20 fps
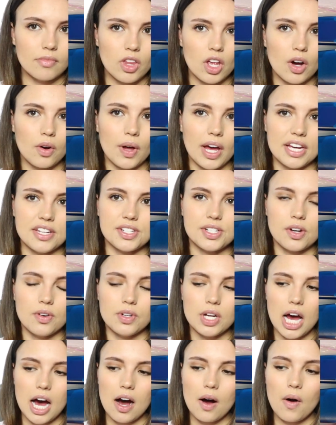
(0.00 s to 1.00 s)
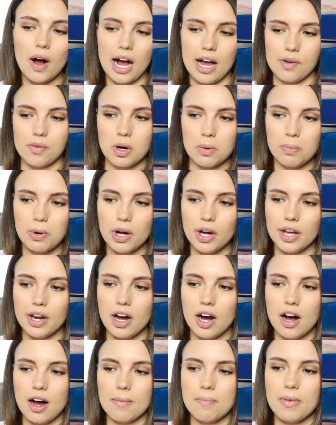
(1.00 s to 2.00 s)
Okay, so now I will put
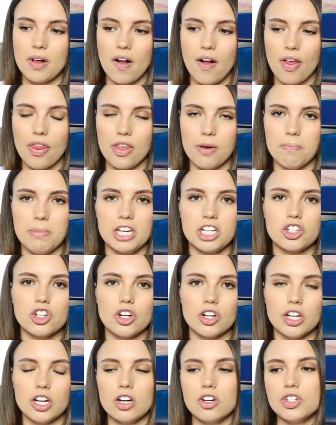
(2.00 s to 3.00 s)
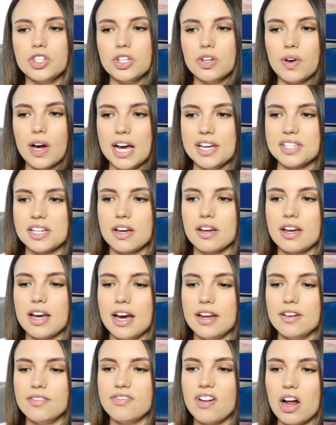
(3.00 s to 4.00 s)
up the picture here so you guys can
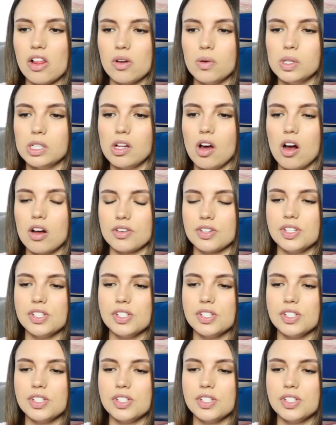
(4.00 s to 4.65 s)
kind of follow along.